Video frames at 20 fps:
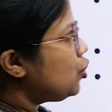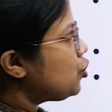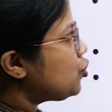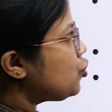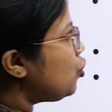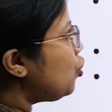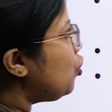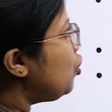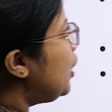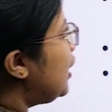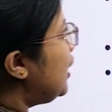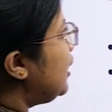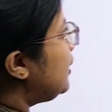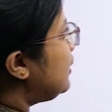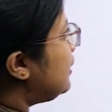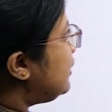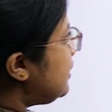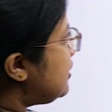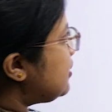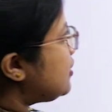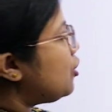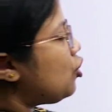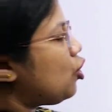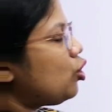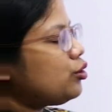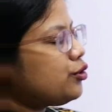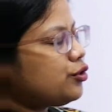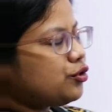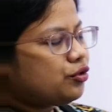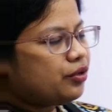So these are
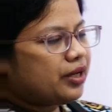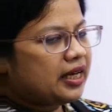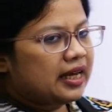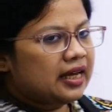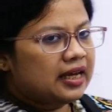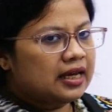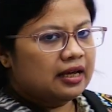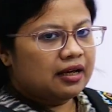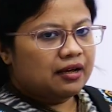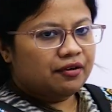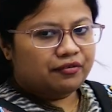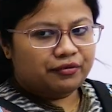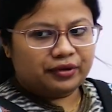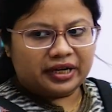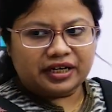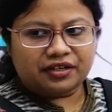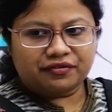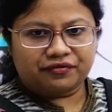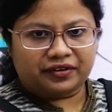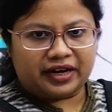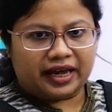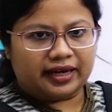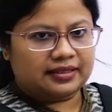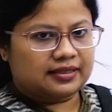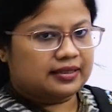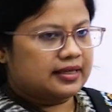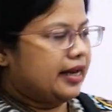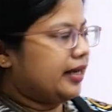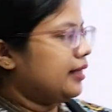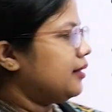also a red flag
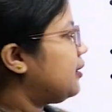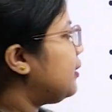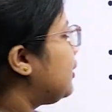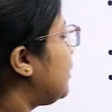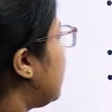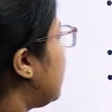sign.